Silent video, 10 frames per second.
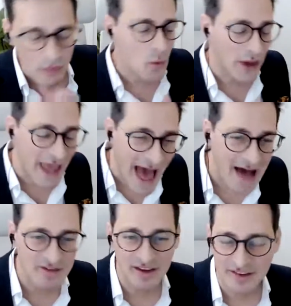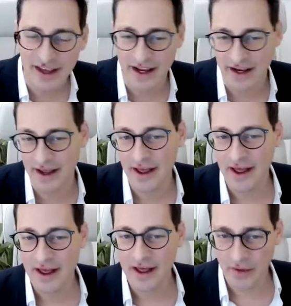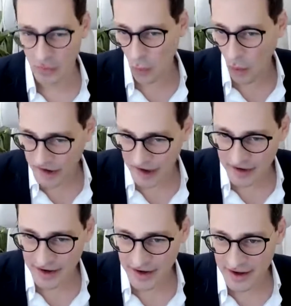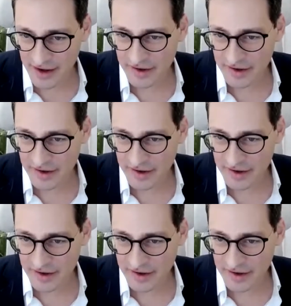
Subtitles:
we haven't seen Washington